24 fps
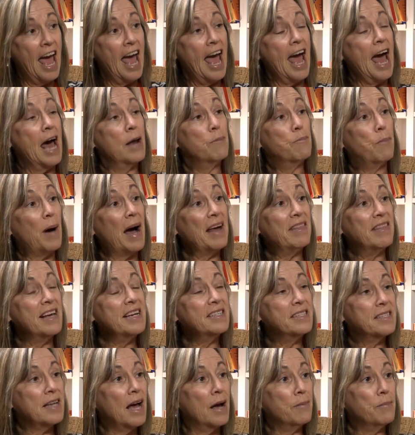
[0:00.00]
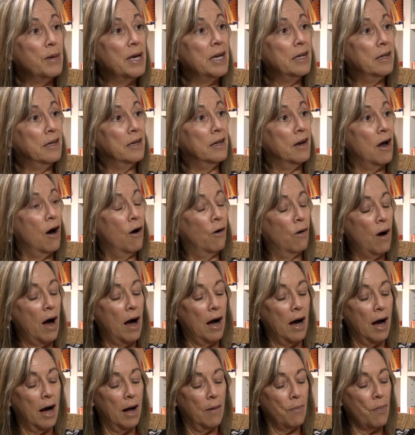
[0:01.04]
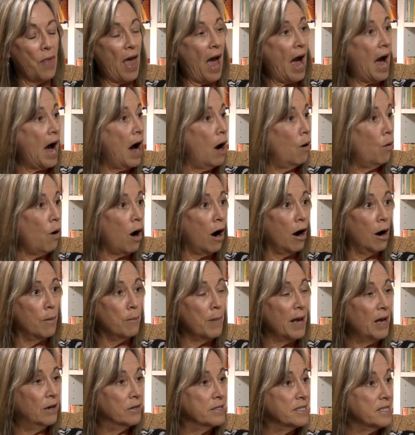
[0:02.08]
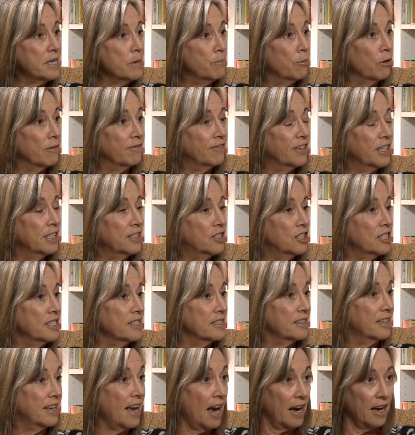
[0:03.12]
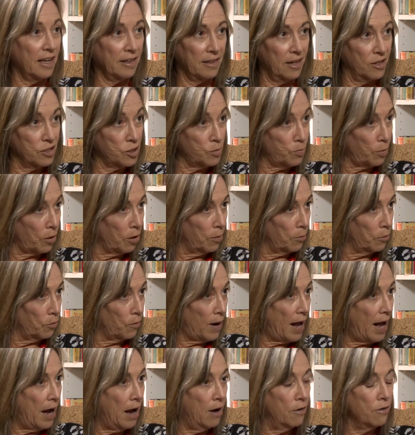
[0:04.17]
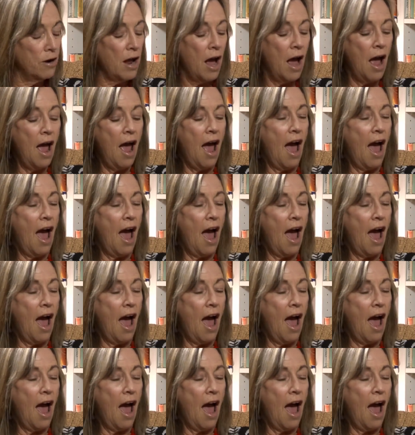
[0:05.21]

And by this, I mean, you know, uh, how are male zebrafinches getting their sperm around?